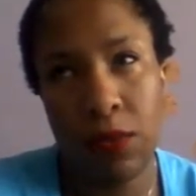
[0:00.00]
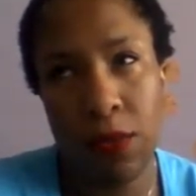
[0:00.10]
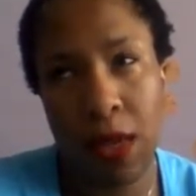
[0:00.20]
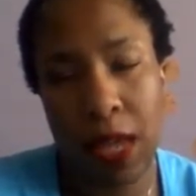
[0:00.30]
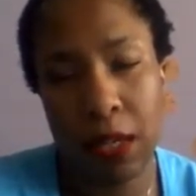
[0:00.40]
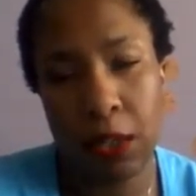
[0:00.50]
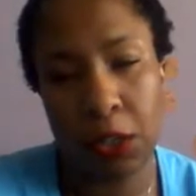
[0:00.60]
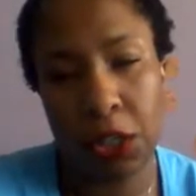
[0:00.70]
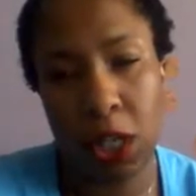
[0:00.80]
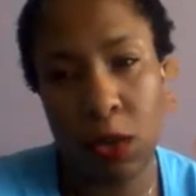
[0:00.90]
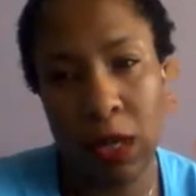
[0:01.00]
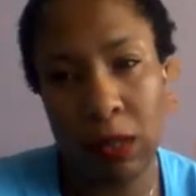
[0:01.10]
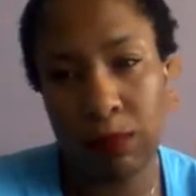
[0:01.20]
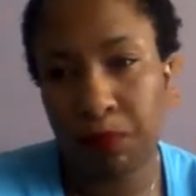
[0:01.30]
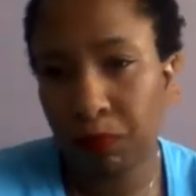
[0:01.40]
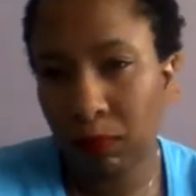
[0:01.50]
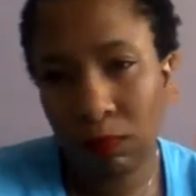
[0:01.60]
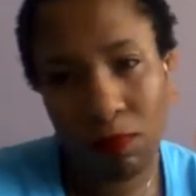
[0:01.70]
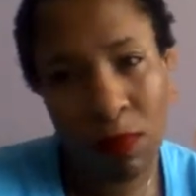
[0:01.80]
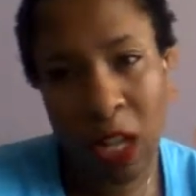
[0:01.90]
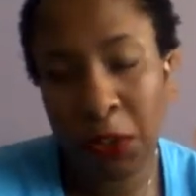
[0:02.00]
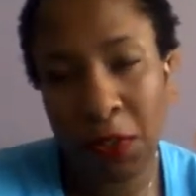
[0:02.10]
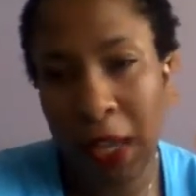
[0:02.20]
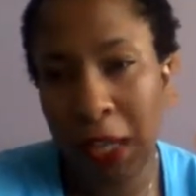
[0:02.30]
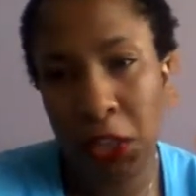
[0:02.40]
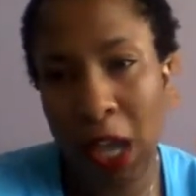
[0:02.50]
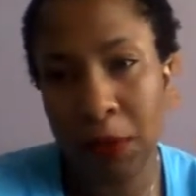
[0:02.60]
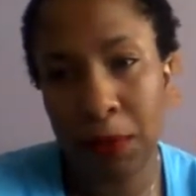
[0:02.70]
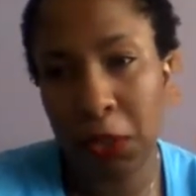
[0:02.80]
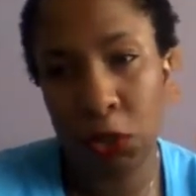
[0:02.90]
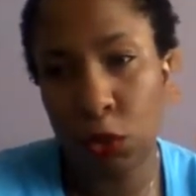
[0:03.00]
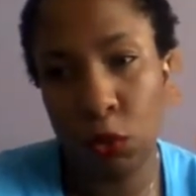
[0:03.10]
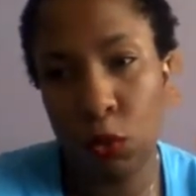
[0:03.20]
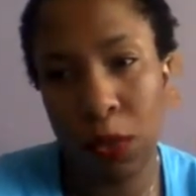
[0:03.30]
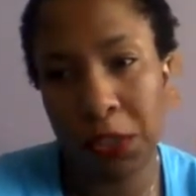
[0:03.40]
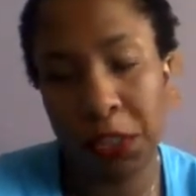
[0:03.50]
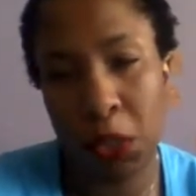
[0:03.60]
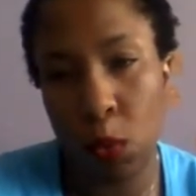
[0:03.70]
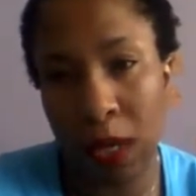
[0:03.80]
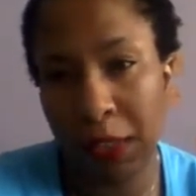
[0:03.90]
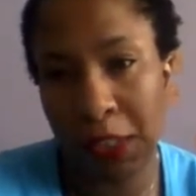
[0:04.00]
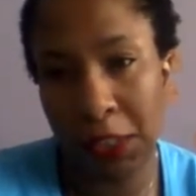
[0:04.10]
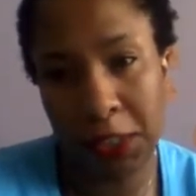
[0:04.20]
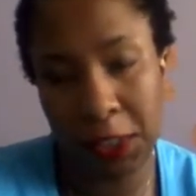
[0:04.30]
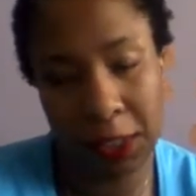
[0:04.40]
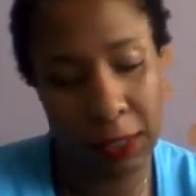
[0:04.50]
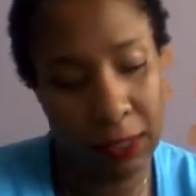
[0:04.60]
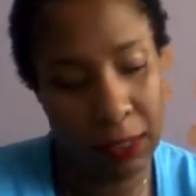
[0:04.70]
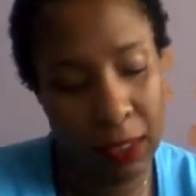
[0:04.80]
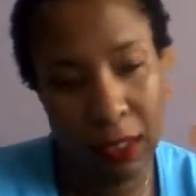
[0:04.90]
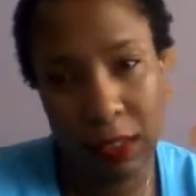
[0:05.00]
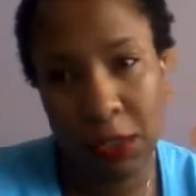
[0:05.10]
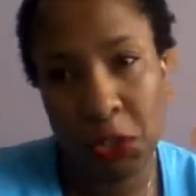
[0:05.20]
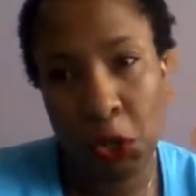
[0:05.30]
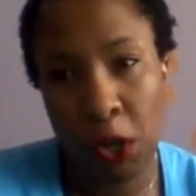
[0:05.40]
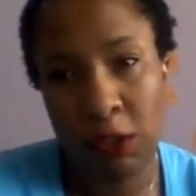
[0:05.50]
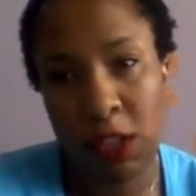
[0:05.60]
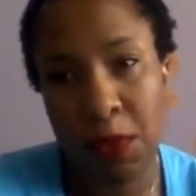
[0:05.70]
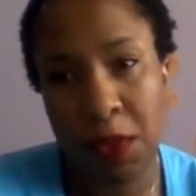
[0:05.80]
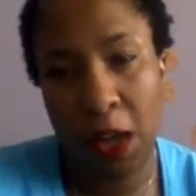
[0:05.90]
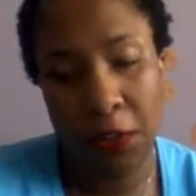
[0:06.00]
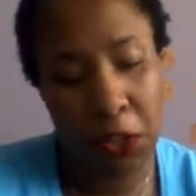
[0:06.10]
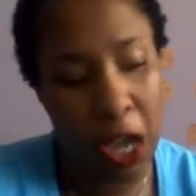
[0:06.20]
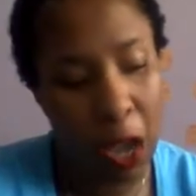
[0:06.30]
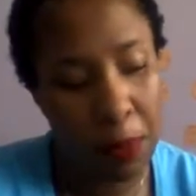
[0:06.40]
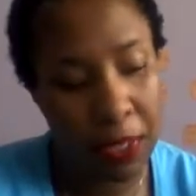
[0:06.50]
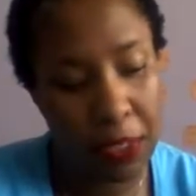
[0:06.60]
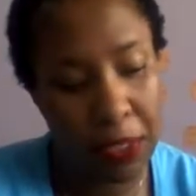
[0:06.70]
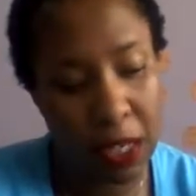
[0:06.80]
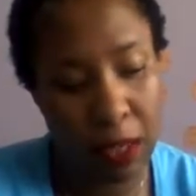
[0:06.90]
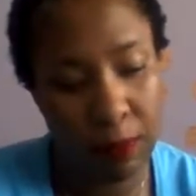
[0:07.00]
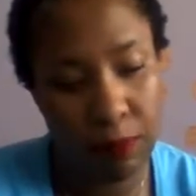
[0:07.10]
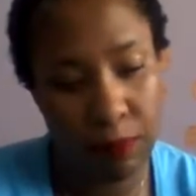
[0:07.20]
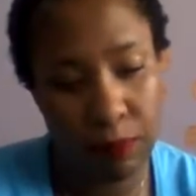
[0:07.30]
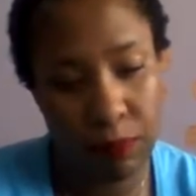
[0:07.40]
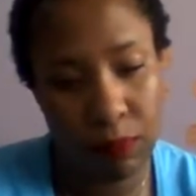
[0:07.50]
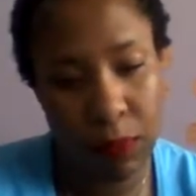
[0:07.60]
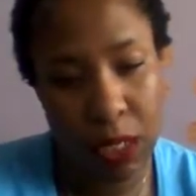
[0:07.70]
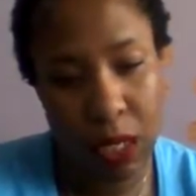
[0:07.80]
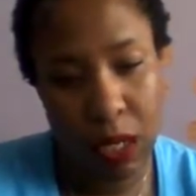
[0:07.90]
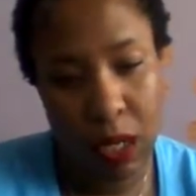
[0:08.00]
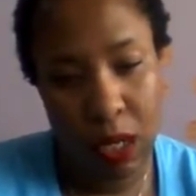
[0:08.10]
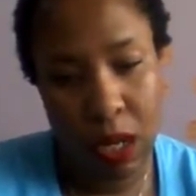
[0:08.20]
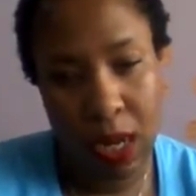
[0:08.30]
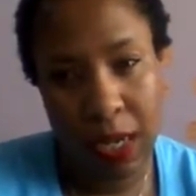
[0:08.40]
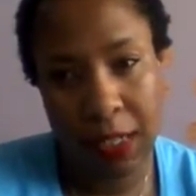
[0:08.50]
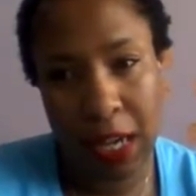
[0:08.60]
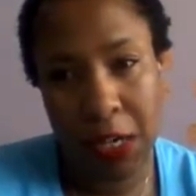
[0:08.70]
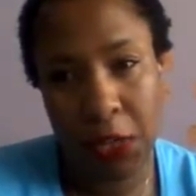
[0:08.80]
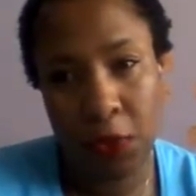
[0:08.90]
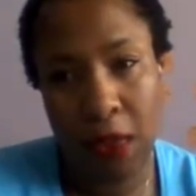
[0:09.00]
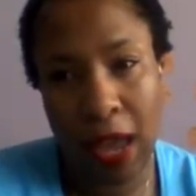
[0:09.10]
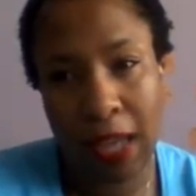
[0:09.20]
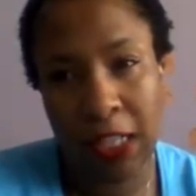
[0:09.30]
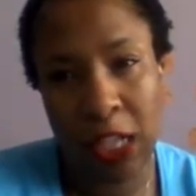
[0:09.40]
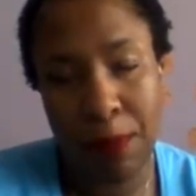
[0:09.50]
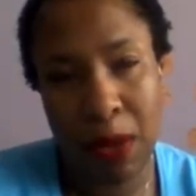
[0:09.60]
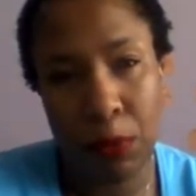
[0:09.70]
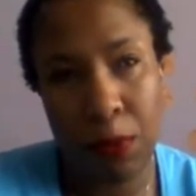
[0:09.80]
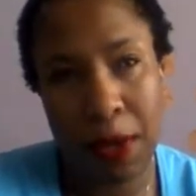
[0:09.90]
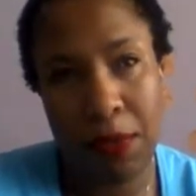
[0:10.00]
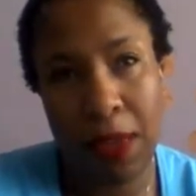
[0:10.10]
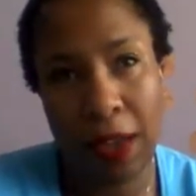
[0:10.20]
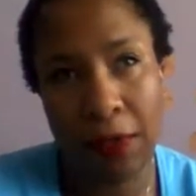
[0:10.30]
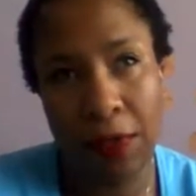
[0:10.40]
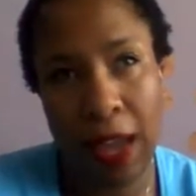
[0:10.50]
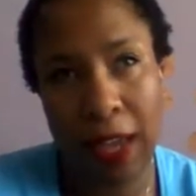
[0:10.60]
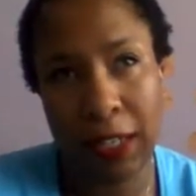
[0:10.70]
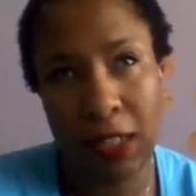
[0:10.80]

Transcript: then also other things. I'm not sure who wants to see what. This is the start of some other topics, and I know that some people may think that